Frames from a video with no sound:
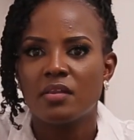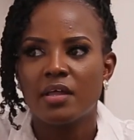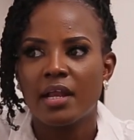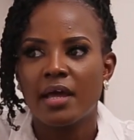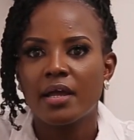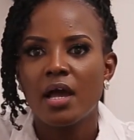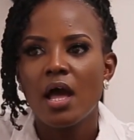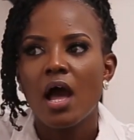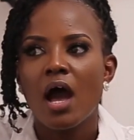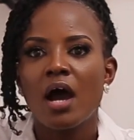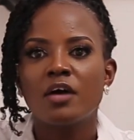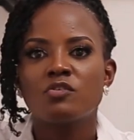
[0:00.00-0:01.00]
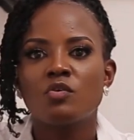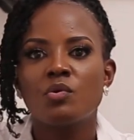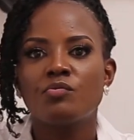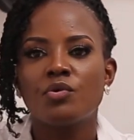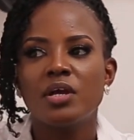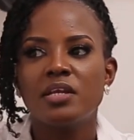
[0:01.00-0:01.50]
And they're like, so
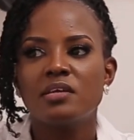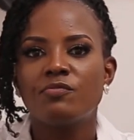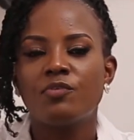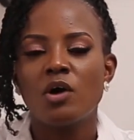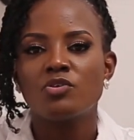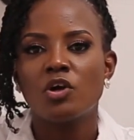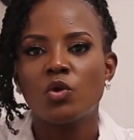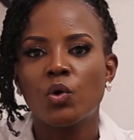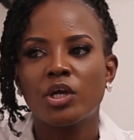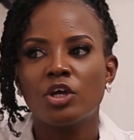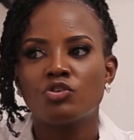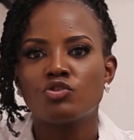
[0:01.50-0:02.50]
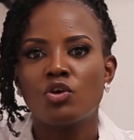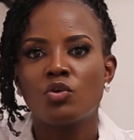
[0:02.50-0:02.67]
we've already found a location,